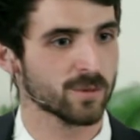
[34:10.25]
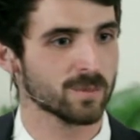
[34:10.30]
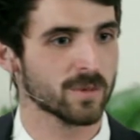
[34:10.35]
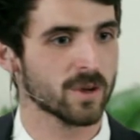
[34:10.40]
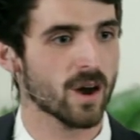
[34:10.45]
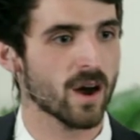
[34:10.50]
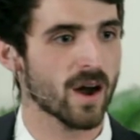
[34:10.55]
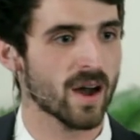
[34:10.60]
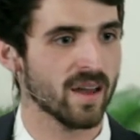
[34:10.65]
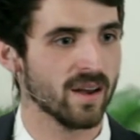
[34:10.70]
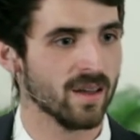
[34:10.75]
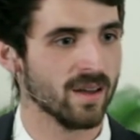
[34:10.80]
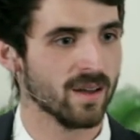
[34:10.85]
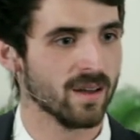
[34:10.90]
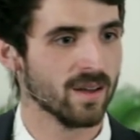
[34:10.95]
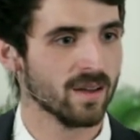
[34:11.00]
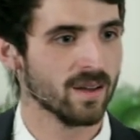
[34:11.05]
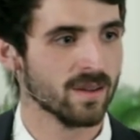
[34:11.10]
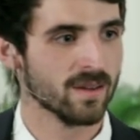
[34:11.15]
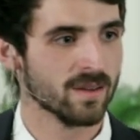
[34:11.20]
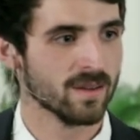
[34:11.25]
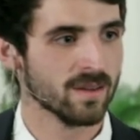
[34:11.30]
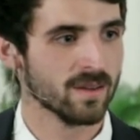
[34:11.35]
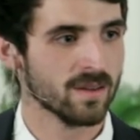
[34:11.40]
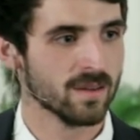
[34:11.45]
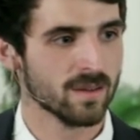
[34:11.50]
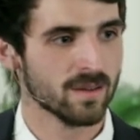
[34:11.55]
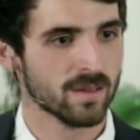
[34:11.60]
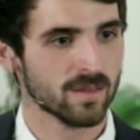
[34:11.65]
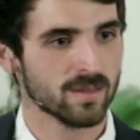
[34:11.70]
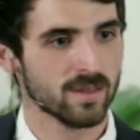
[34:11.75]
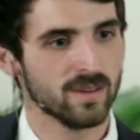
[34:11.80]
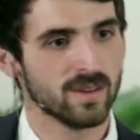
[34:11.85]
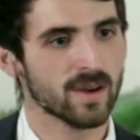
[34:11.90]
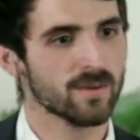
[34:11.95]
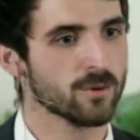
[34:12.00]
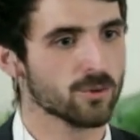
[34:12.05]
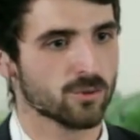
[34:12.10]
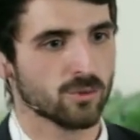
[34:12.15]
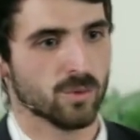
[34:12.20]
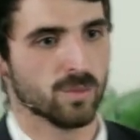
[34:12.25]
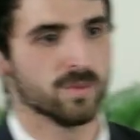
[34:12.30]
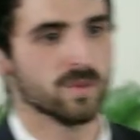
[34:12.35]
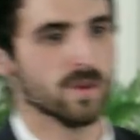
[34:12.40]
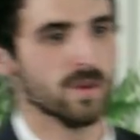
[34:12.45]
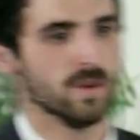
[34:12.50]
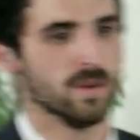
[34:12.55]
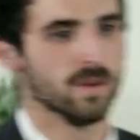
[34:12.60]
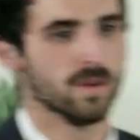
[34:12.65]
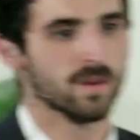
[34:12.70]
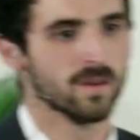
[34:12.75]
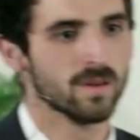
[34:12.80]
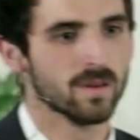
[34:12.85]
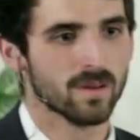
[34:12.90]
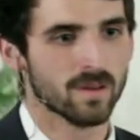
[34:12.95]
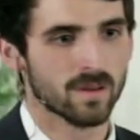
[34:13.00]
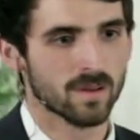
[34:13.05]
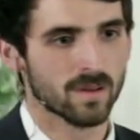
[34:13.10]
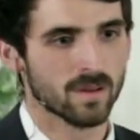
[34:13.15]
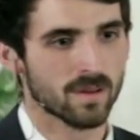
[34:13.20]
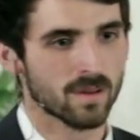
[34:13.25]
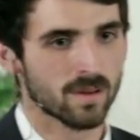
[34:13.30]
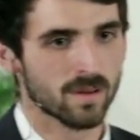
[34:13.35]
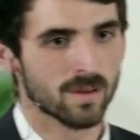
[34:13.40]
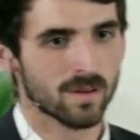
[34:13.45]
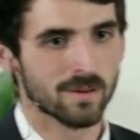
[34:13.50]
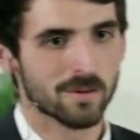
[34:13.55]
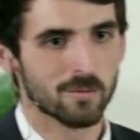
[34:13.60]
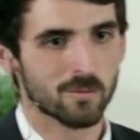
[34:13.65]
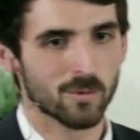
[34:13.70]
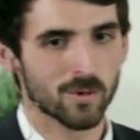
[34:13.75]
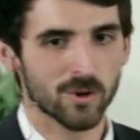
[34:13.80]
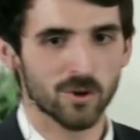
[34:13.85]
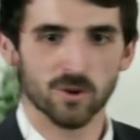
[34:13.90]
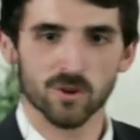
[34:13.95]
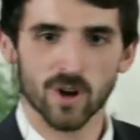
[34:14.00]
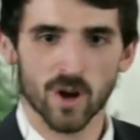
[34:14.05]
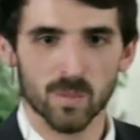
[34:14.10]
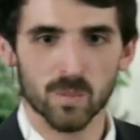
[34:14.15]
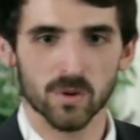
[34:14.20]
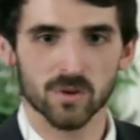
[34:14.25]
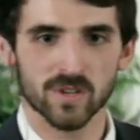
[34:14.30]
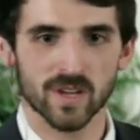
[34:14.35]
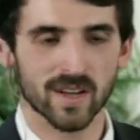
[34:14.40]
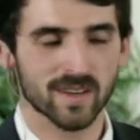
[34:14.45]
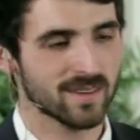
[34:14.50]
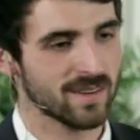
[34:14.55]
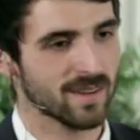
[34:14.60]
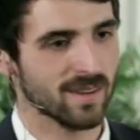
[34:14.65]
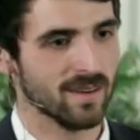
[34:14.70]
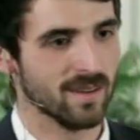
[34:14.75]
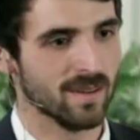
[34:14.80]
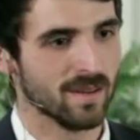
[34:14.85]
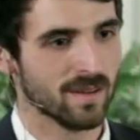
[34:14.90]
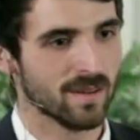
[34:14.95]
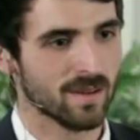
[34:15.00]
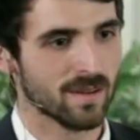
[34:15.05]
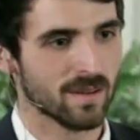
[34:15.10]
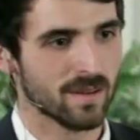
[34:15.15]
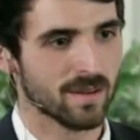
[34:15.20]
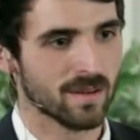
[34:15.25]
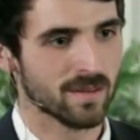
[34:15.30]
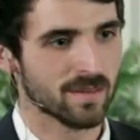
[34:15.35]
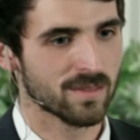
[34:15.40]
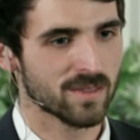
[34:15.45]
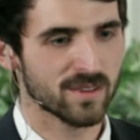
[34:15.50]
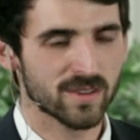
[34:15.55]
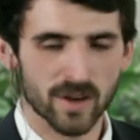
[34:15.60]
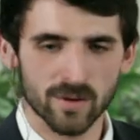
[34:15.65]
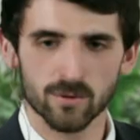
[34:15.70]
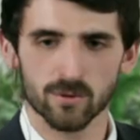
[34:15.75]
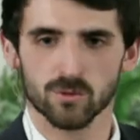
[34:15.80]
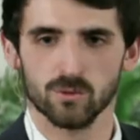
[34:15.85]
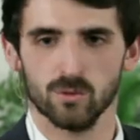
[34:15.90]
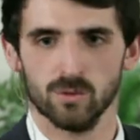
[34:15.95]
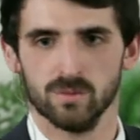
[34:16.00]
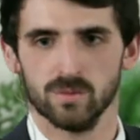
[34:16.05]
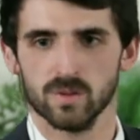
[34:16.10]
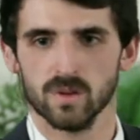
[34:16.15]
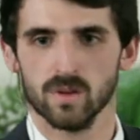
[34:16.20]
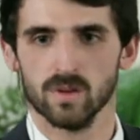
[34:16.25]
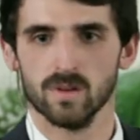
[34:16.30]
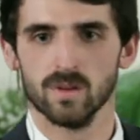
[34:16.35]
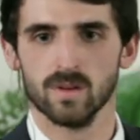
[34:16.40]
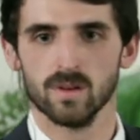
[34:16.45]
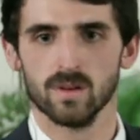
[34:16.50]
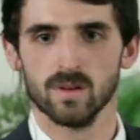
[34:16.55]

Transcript: from God, the devil swoops in. When you're not protected, the devil swoops in.